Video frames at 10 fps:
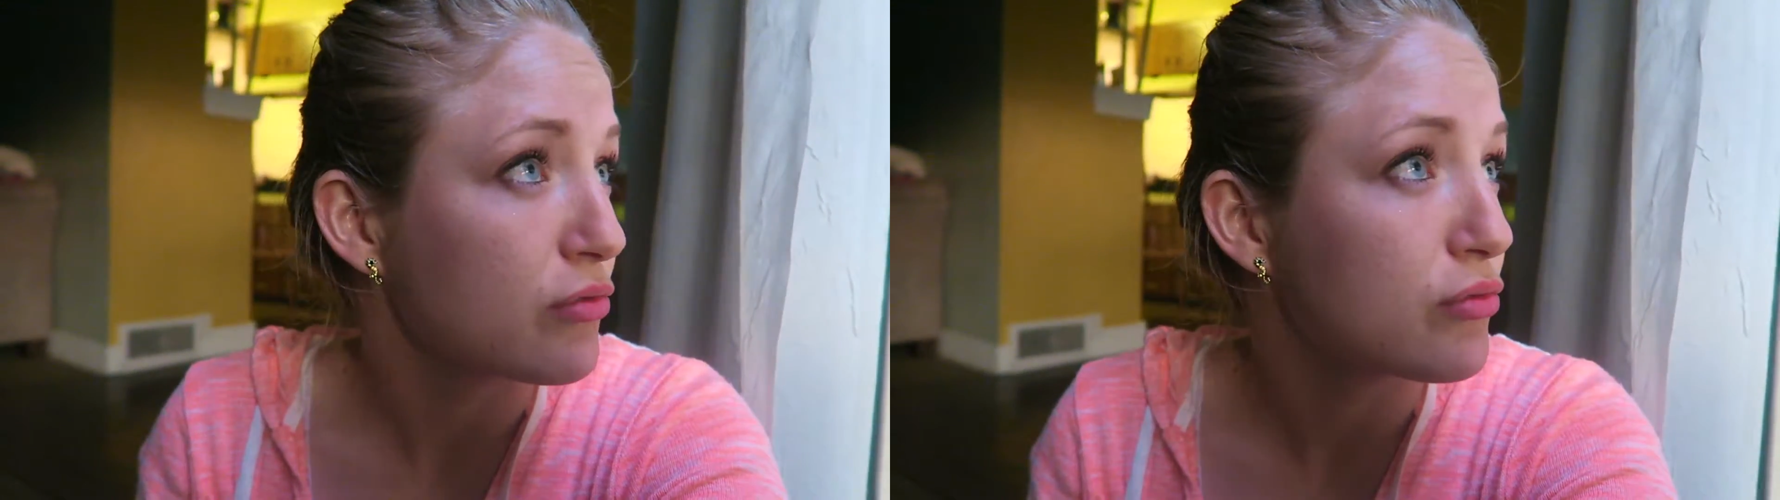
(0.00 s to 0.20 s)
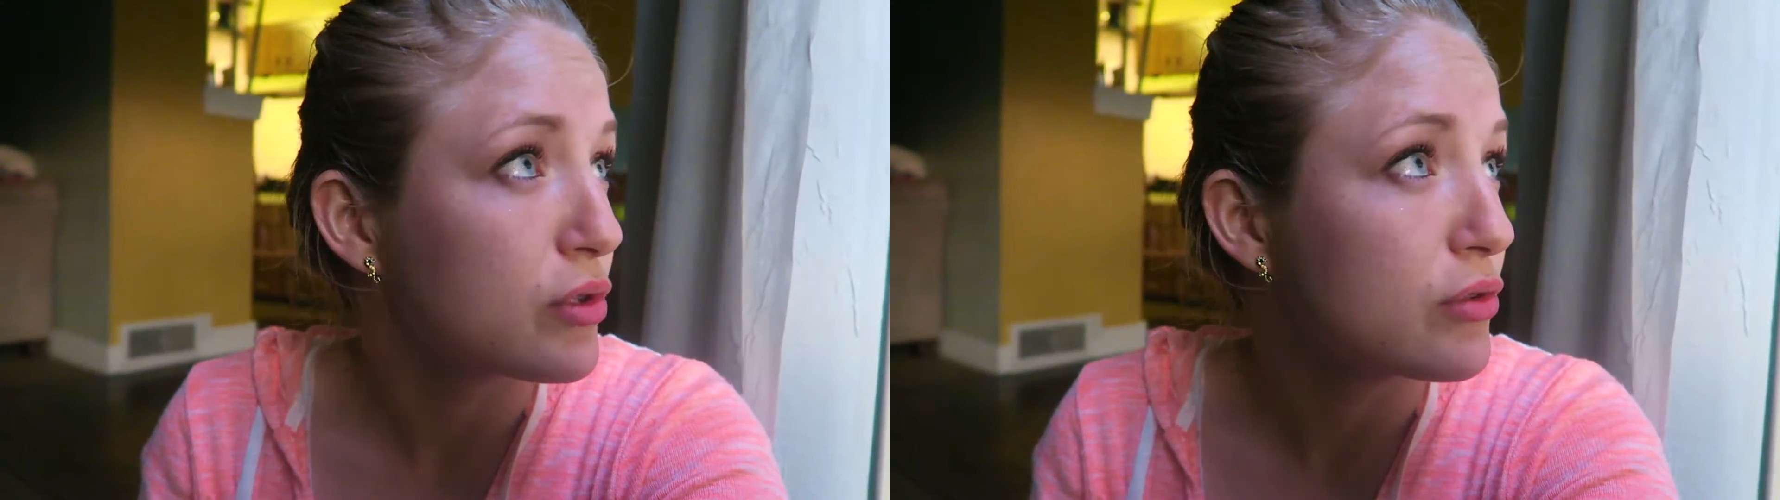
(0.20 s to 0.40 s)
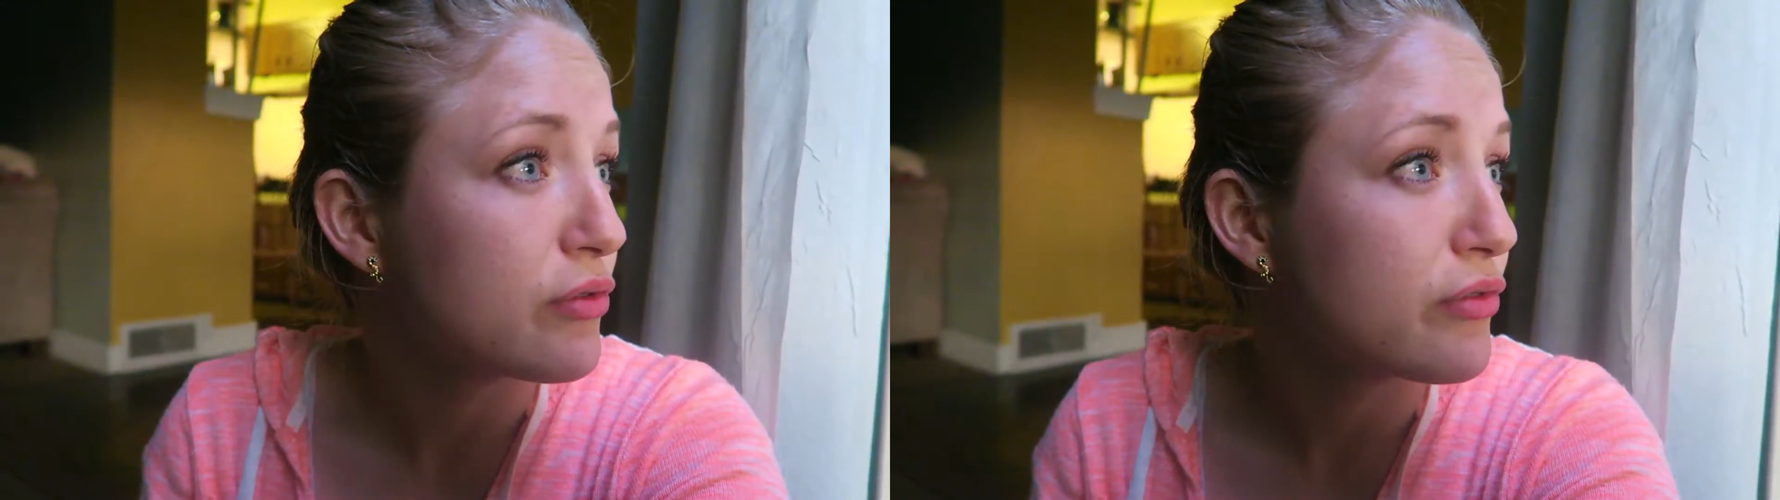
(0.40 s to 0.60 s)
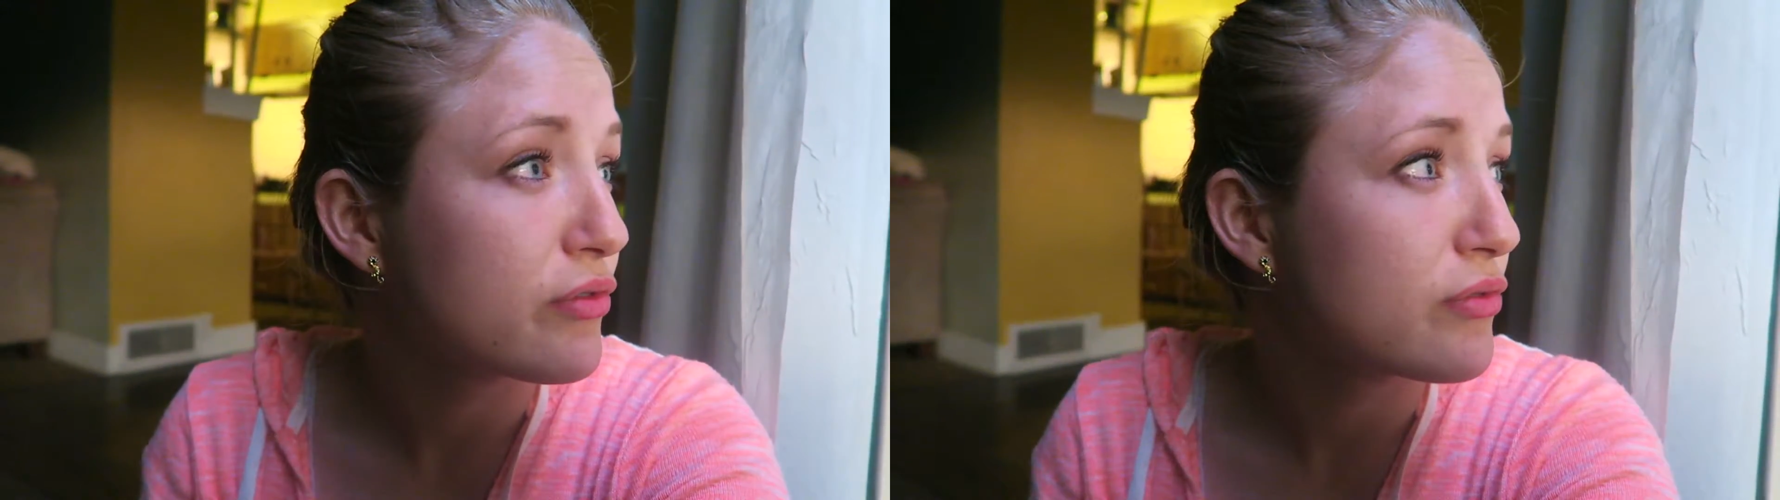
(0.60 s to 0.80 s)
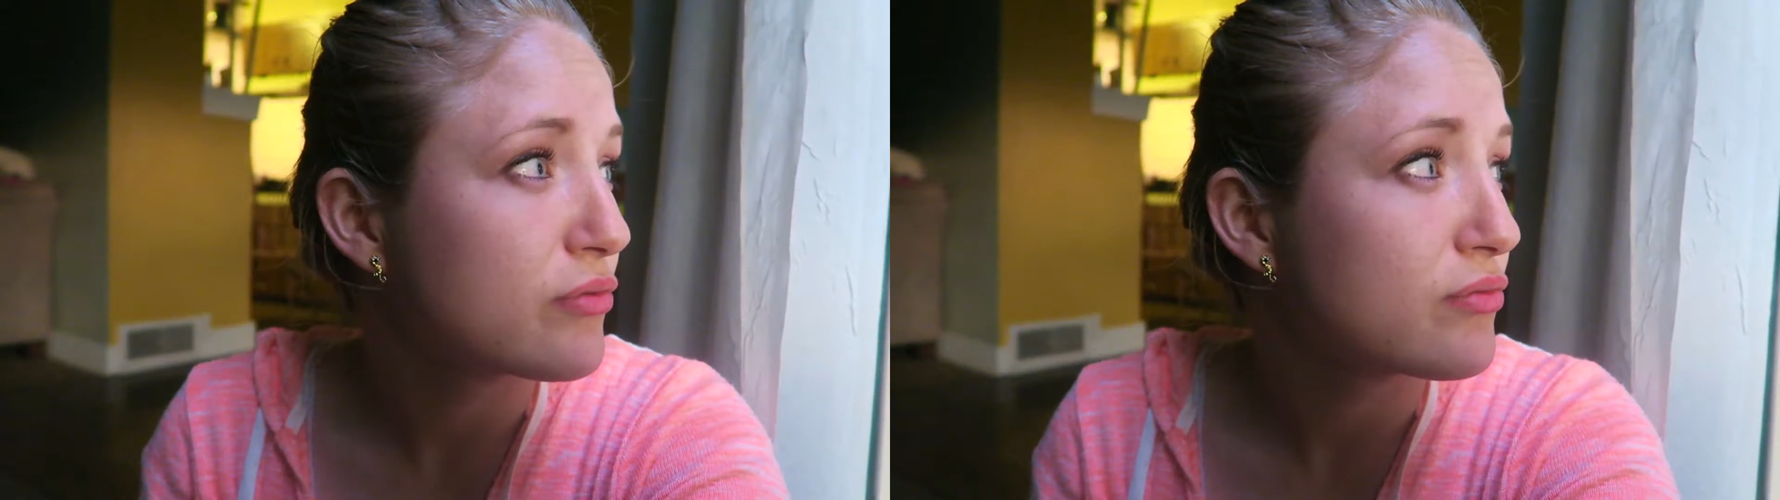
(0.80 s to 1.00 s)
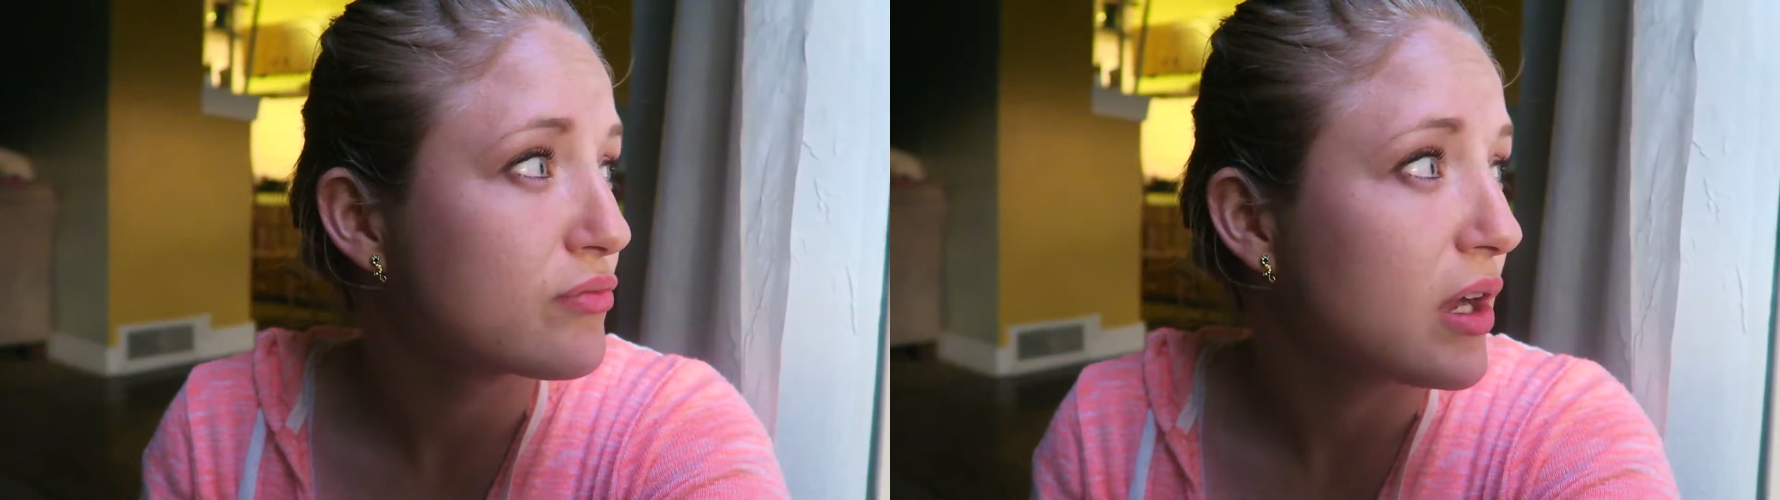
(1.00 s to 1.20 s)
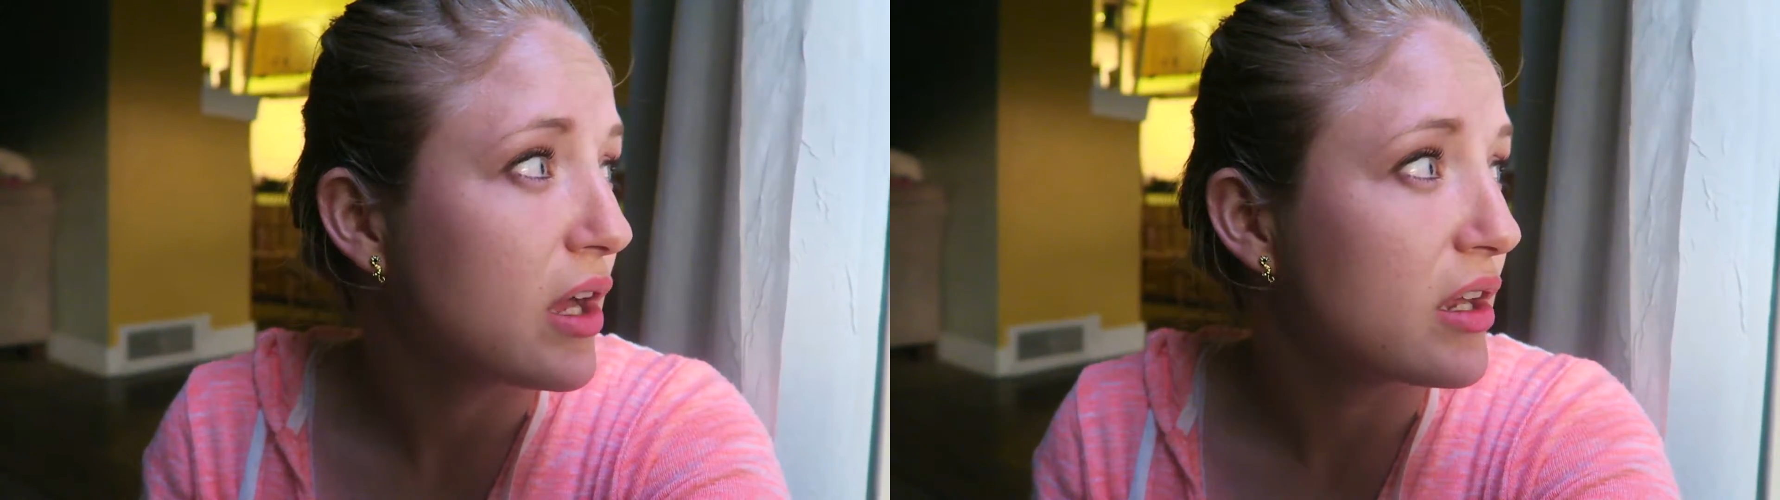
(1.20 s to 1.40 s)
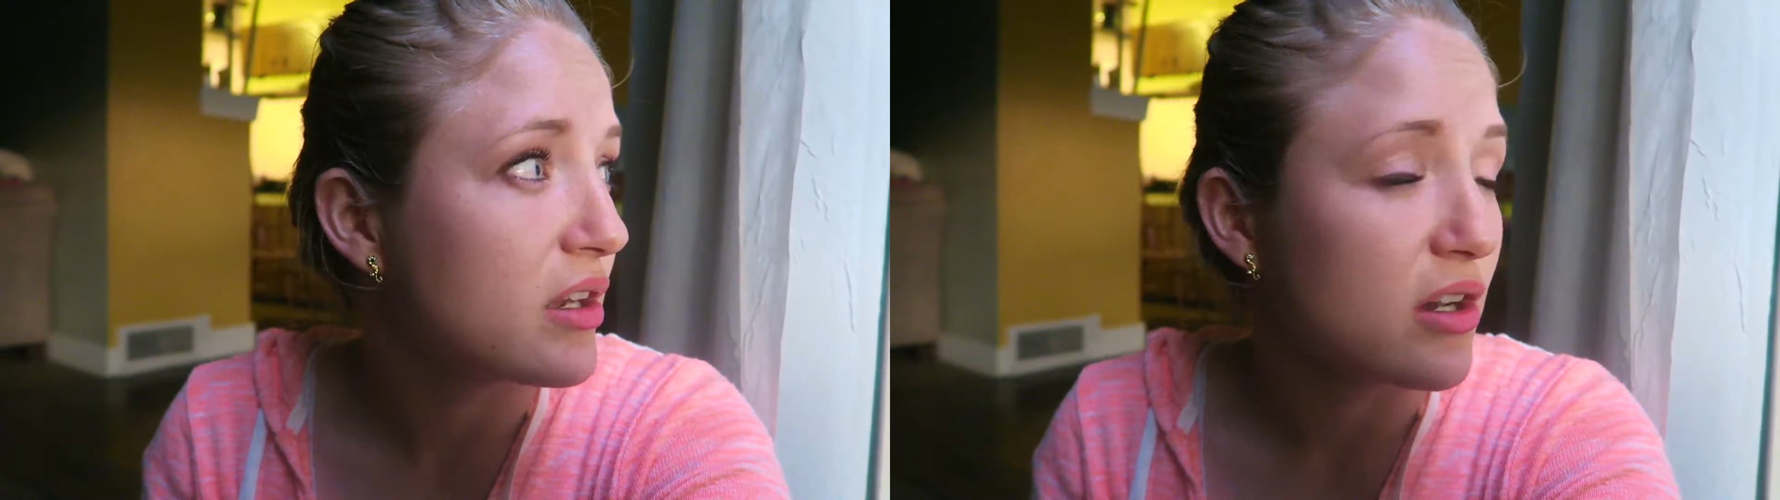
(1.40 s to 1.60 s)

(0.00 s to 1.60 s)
roof on